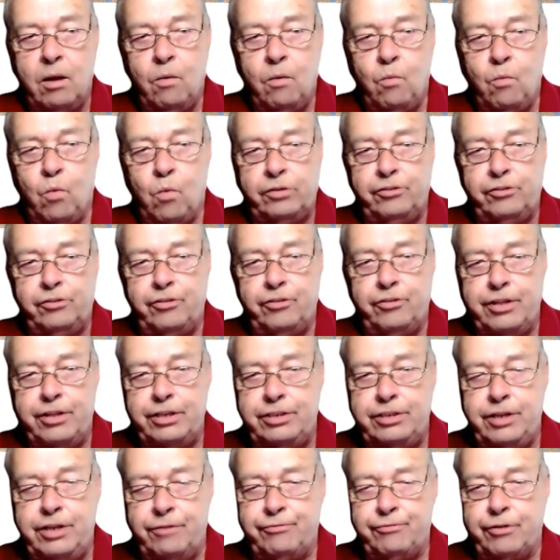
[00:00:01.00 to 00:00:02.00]
What's the
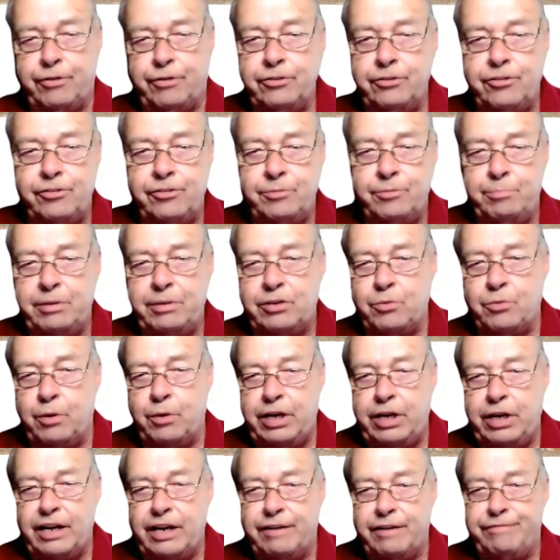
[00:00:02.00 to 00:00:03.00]
difference
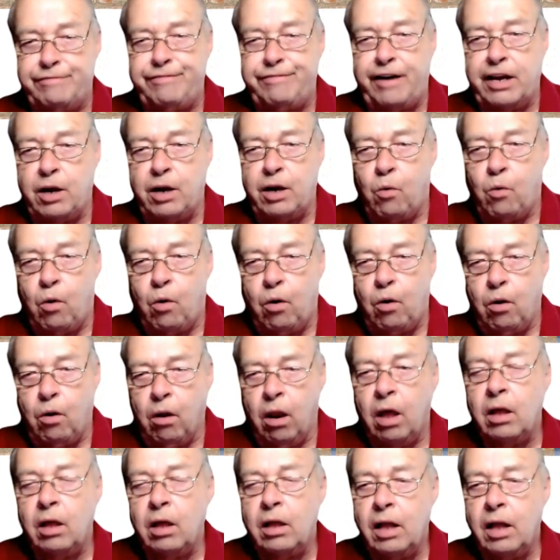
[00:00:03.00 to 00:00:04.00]
between a
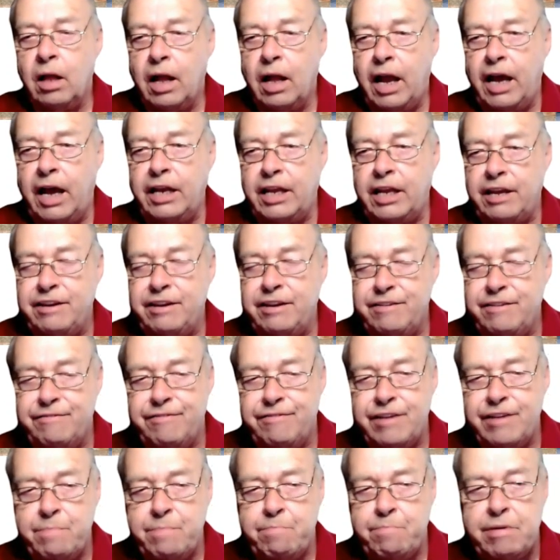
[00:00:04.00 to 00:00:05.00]
firewall and a
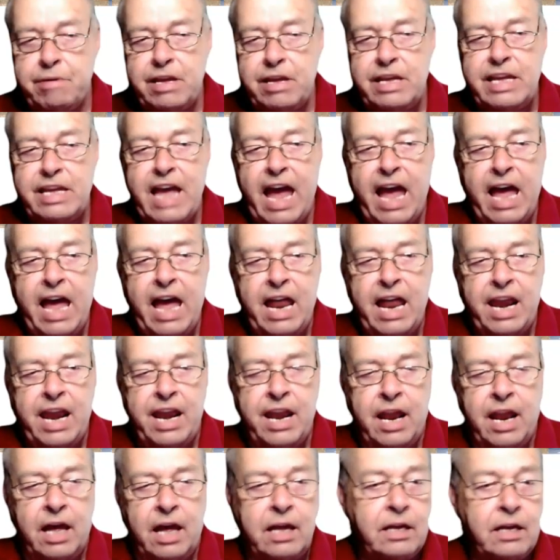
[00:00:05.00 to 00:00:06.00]
VPN?